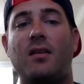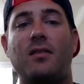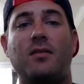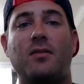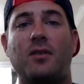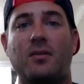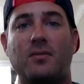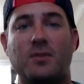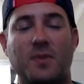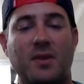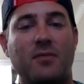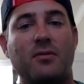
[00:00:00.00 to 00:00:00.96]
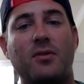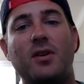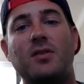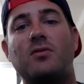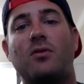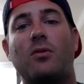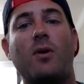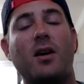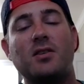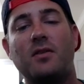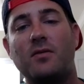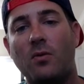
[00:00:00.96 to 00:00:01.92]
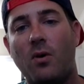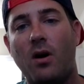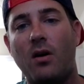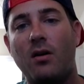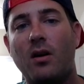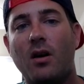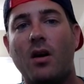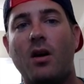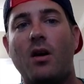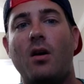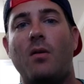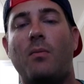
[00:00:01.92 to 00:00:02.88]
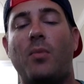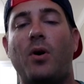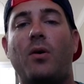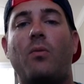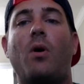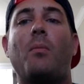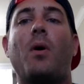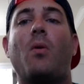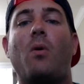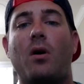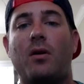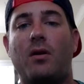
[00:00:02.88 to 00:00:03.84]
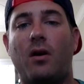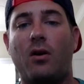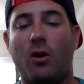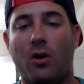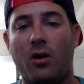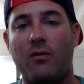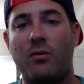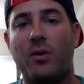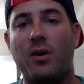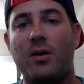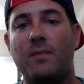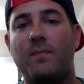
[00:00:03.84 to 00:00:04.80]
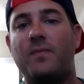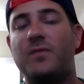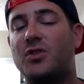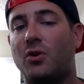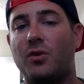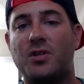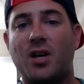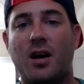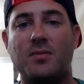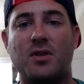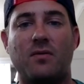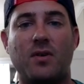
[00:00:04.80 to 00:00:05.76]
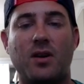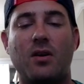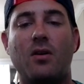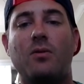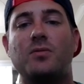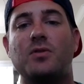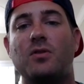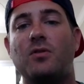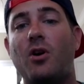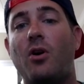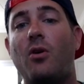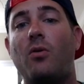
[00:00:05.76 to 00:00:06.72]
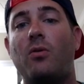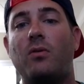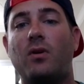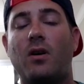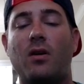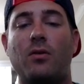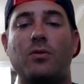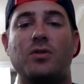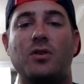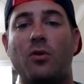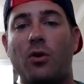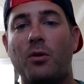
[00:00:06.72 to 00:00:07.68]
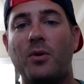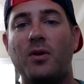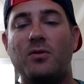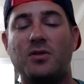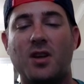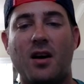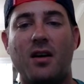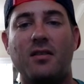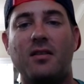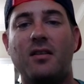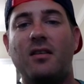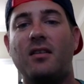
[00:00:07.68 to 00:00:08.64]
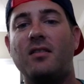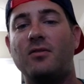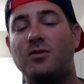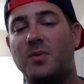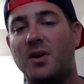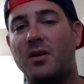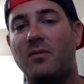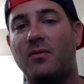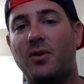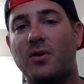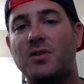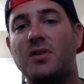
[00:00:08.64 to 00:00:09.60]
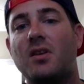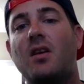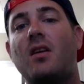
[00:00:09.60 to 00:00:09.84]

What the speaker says: You can speed through this or watch it if you want, but one by one, I'll call everybody, show the times in the video so you know who's ignoring me, who's not, and who's picking up first.